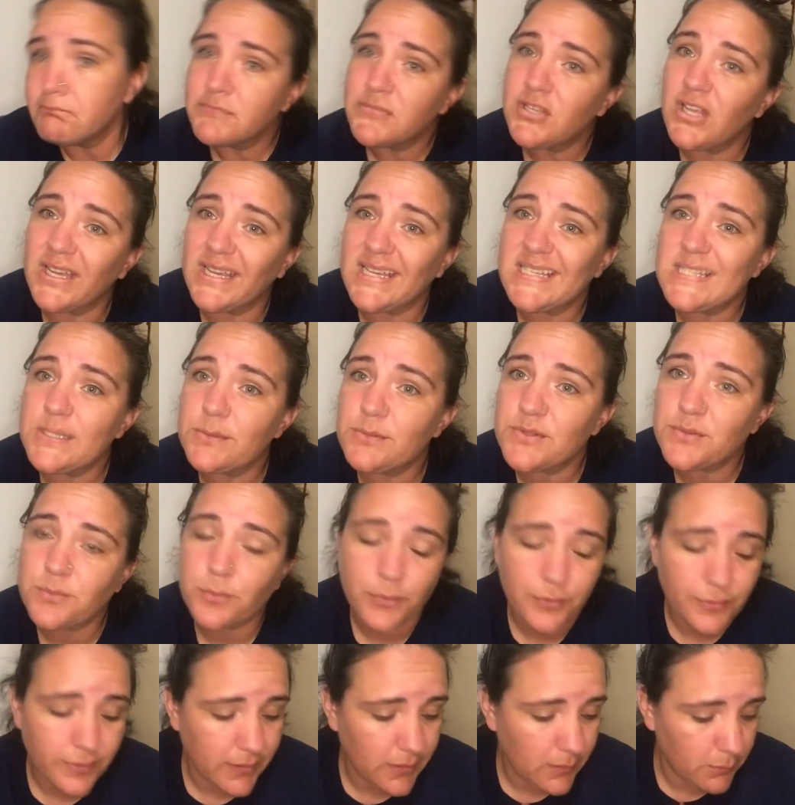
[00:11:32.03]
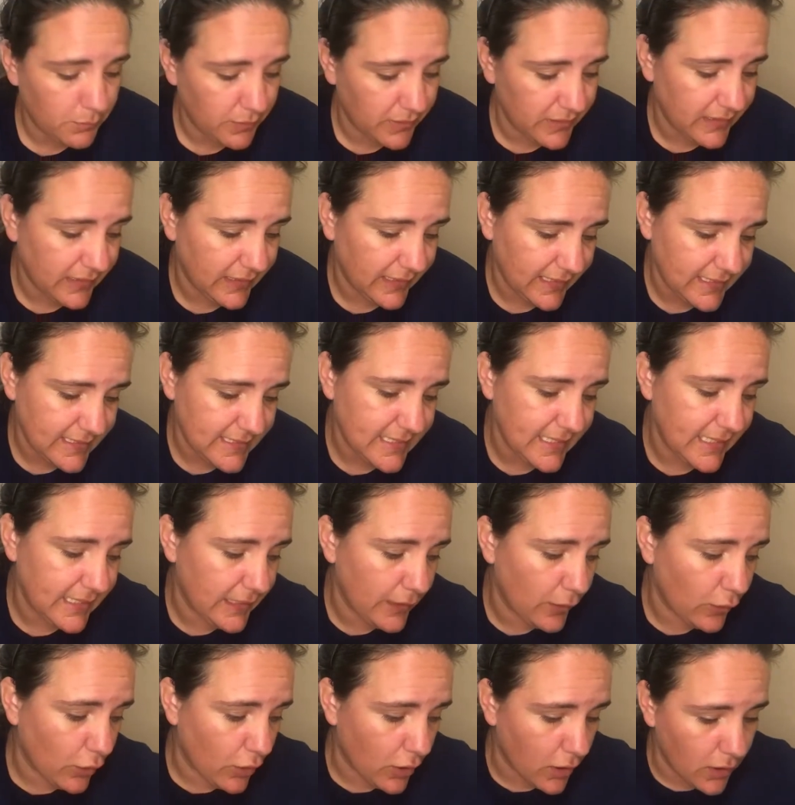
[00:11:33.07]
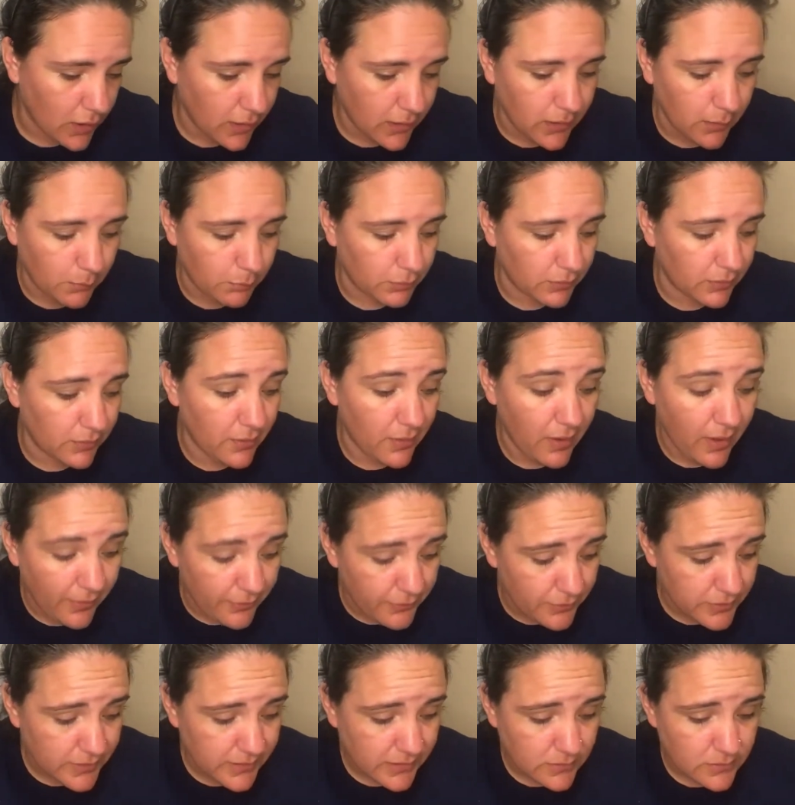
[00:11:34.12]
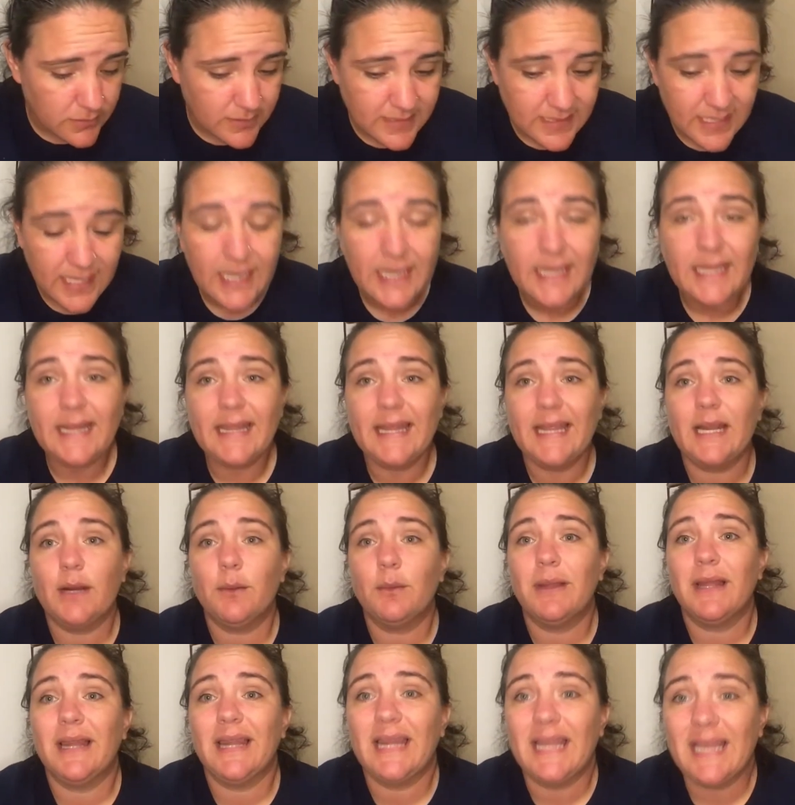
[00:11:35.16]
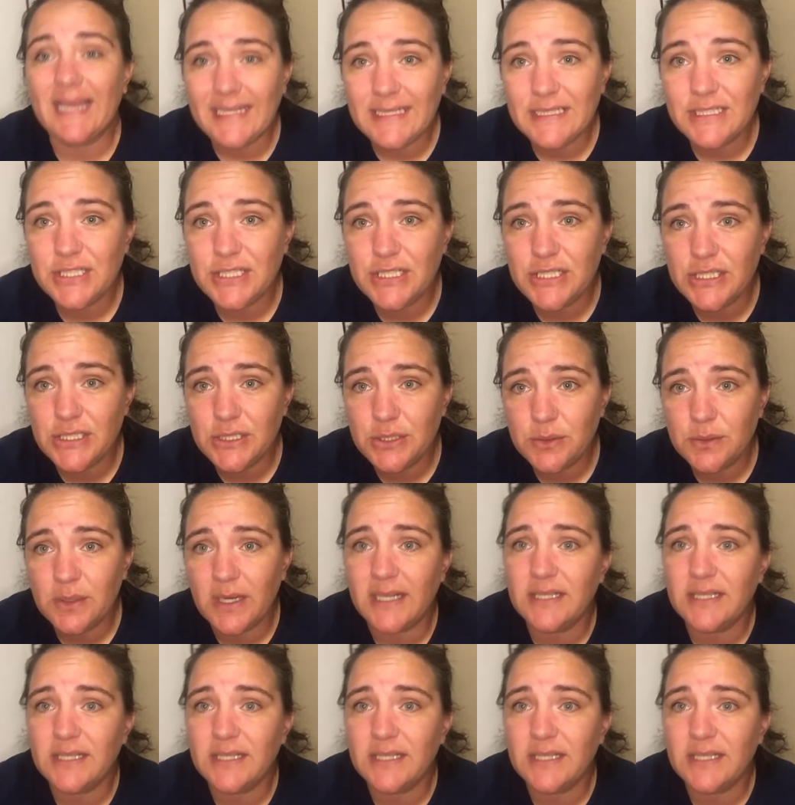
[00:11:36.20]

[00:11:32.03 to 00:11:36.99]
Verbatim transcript: So I guess it was worth it. But like I said, there are a couple of other deals that I would like to do.